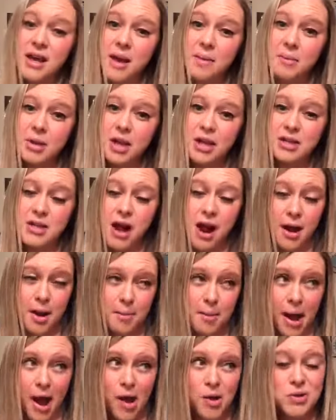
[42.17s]
I'm going to talk
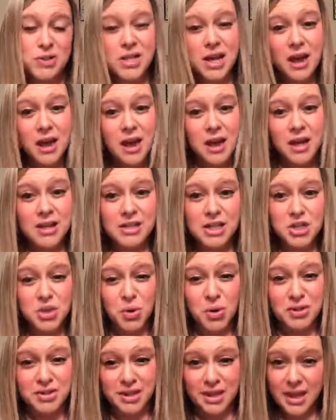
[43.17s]
about essential
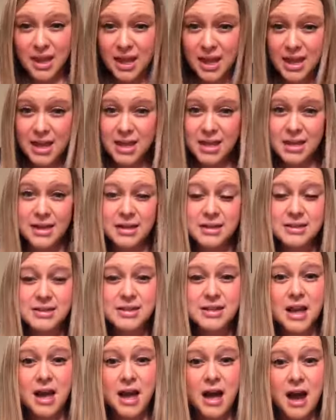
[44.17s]
oils in
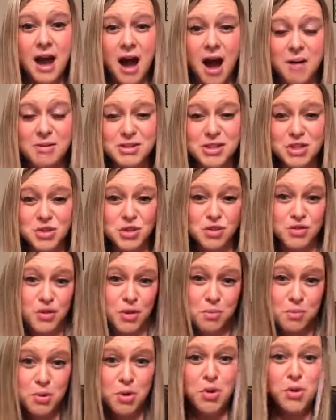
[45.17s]
kids, essential oils for
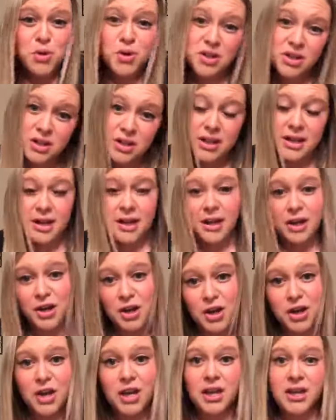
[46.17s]
mood, cleaning,
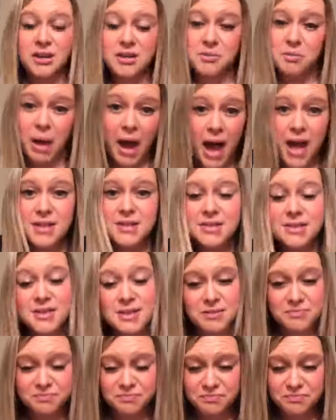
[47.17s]
cooking, pets,